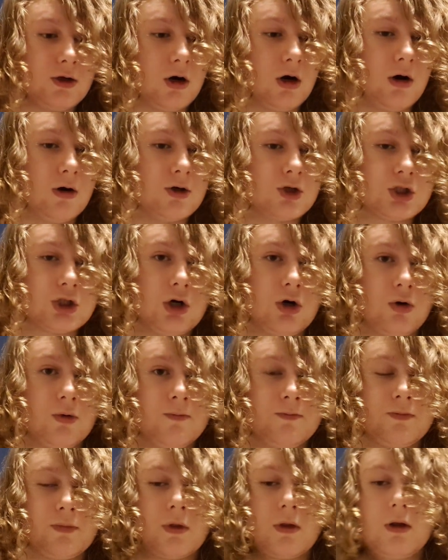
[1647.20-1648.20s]
not.
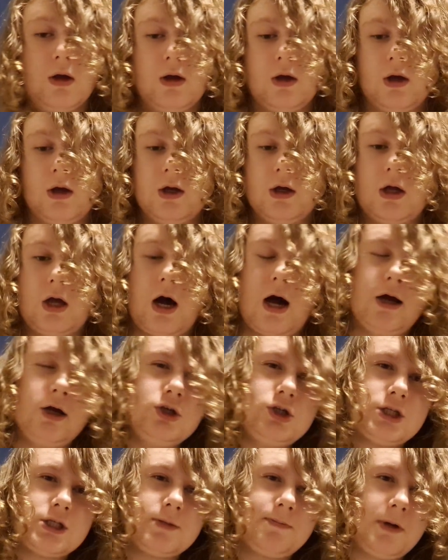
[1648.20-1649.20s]
So,
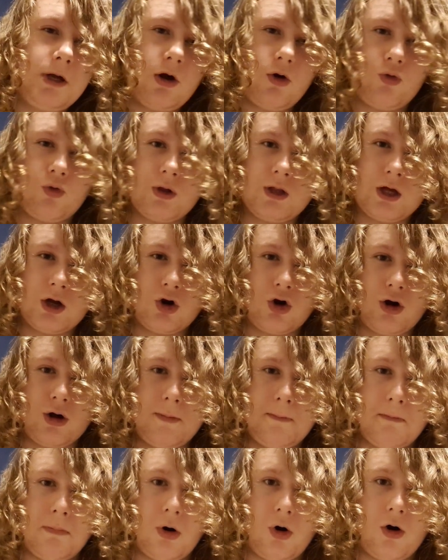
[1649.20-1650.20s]
I used to be a really
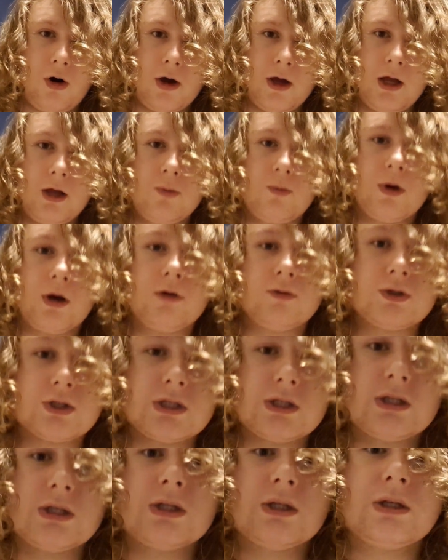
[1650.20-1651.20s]
annoying boy when I
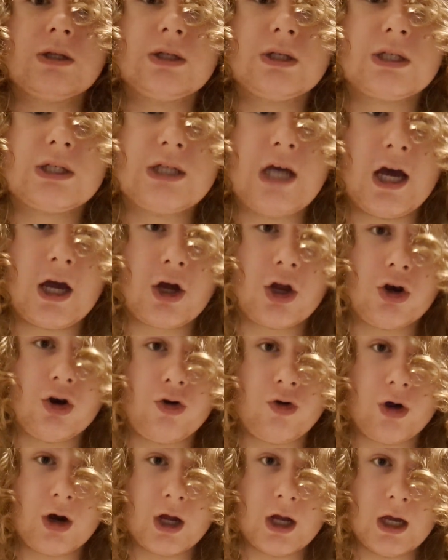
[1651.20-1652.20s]
was in
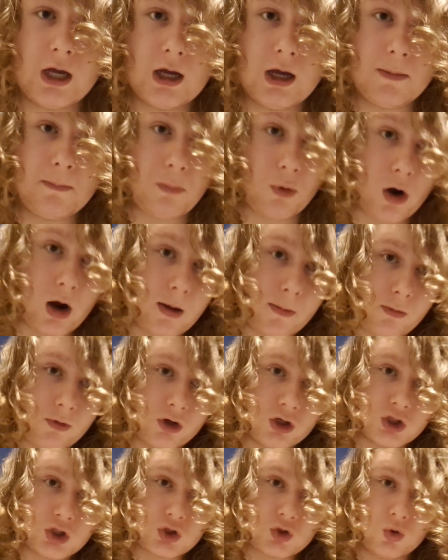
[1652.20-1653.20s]

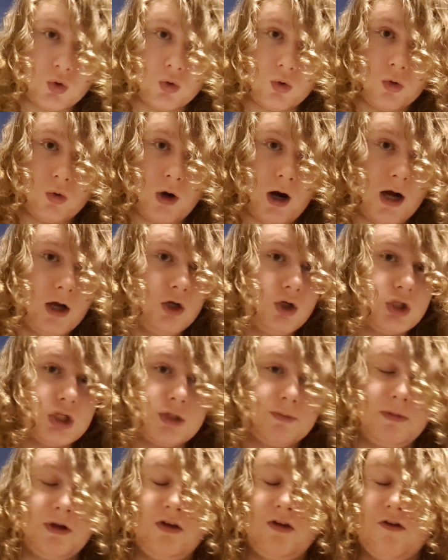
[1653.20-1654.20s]
primary school. I
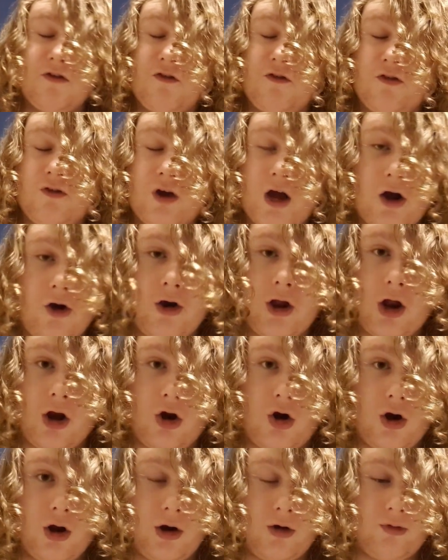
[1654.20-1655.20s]
used to be very
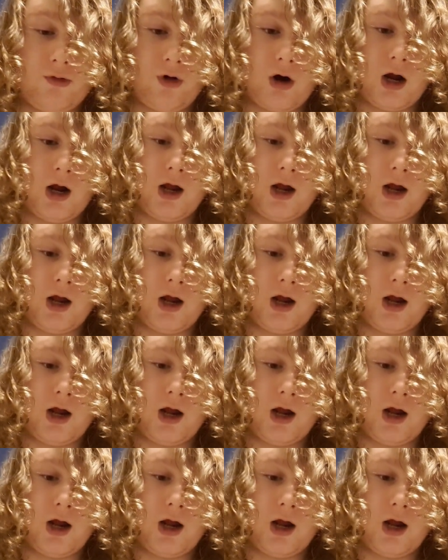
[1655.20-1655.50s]
annoying,